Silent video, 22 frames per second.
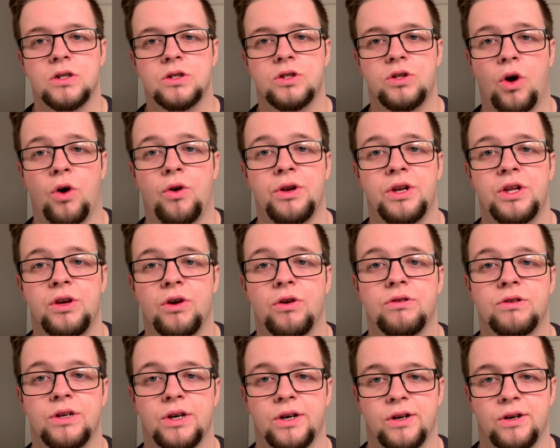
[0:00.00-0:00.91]
Don
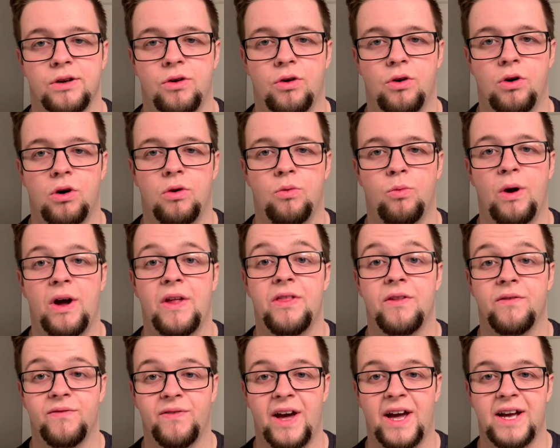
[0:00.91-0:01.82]
Younger, or Wet
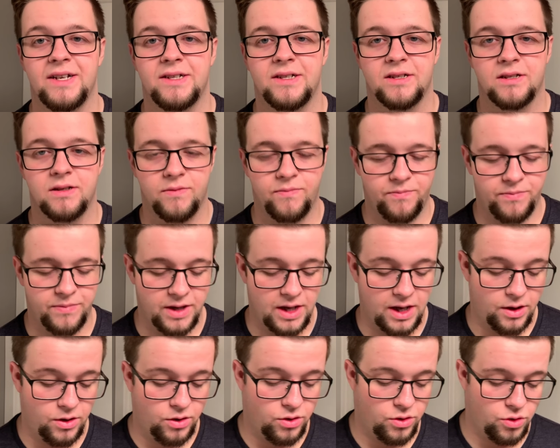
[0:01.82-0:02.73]
the Face,
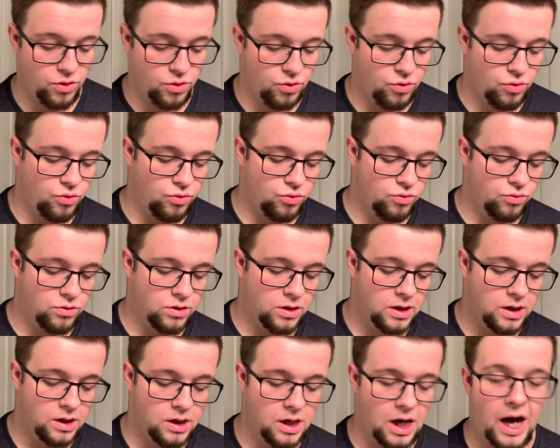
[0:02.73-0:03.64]
who
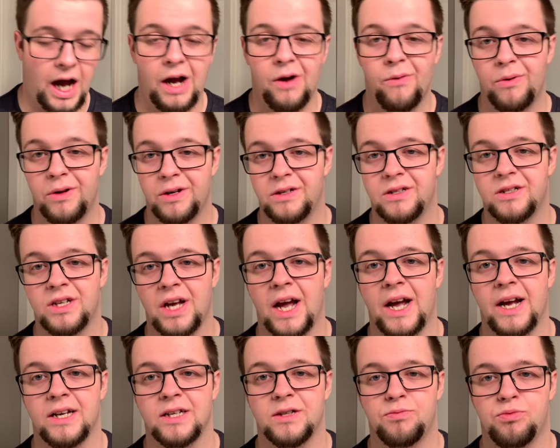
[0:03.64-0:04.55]
I would
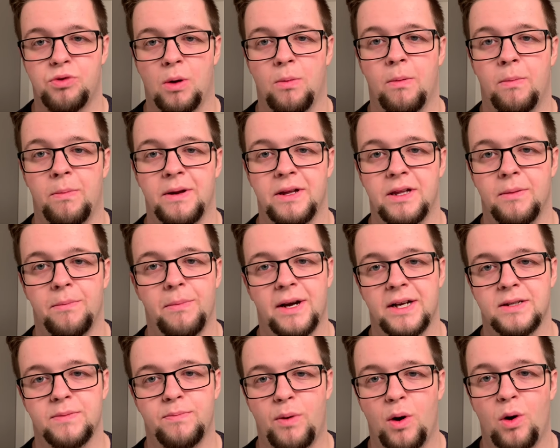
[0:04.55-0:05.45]
say is probably the
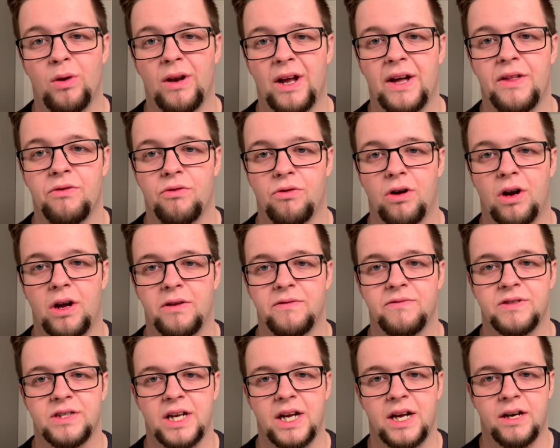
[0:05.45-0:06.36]
best bowl latherer
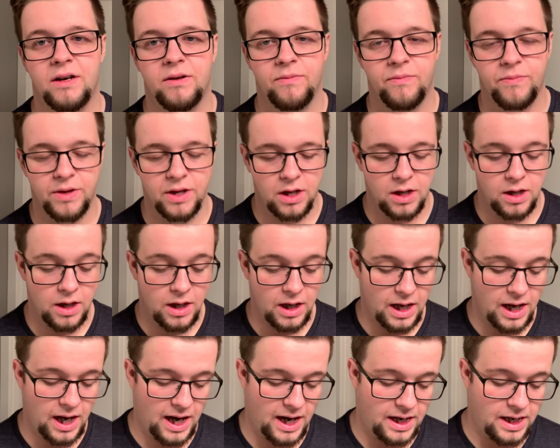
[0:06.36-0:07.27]
I've seen.
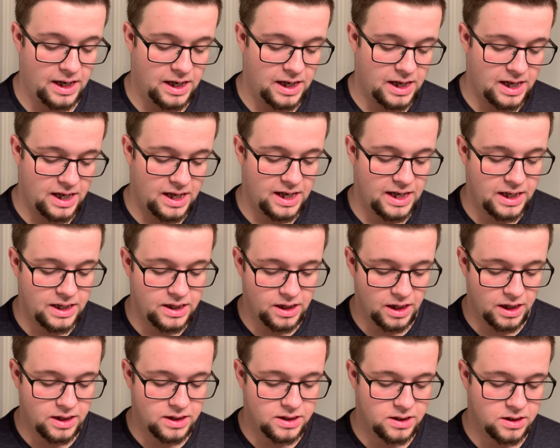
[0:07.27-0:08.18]
And he
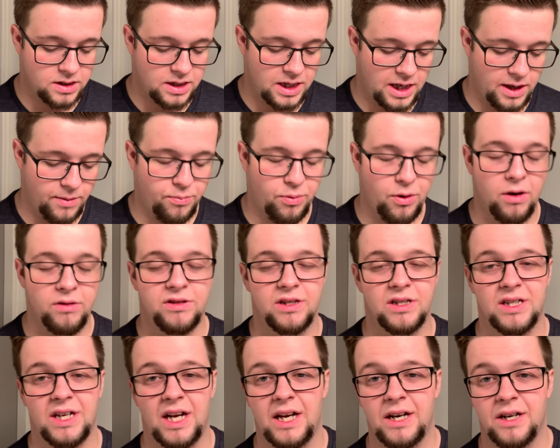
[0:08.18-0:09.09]

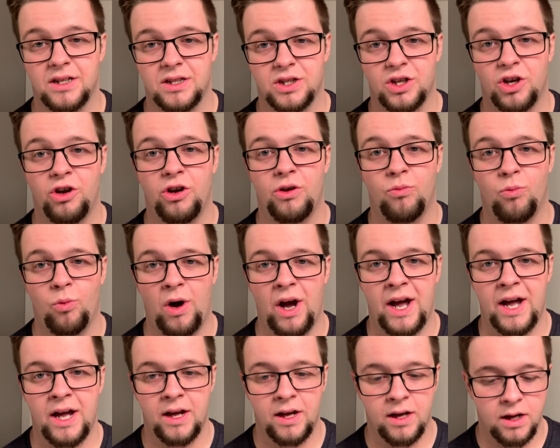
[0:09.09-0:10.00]
approaches it in a certain
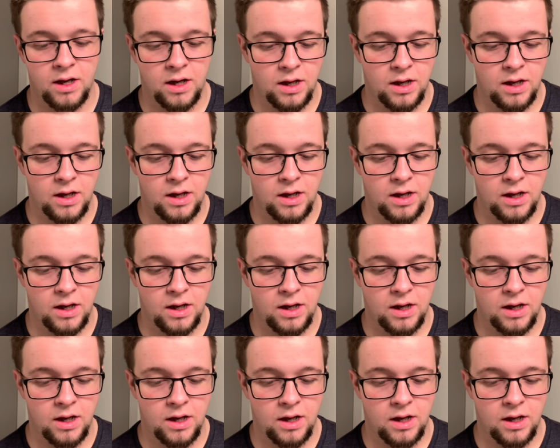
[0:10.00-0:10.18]
way.